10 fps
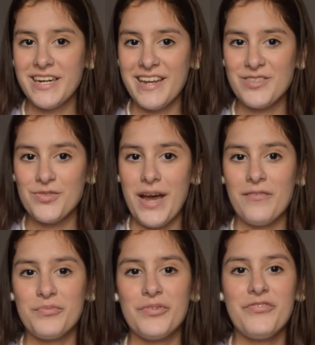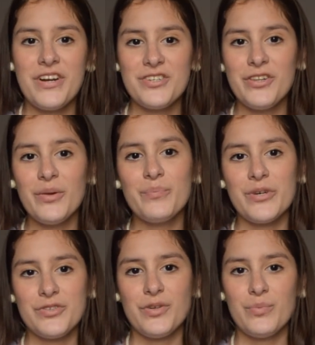it is to have professional and
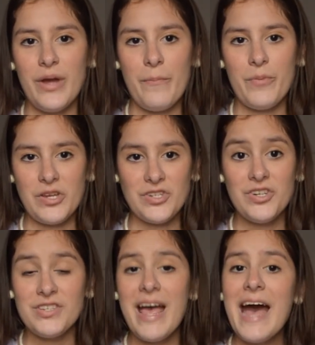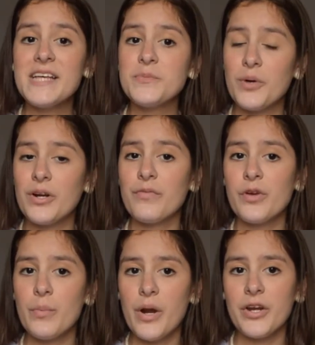personal brand pictures as part of
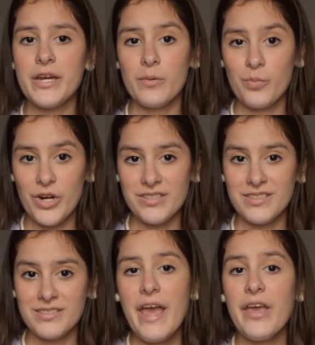your marketing process.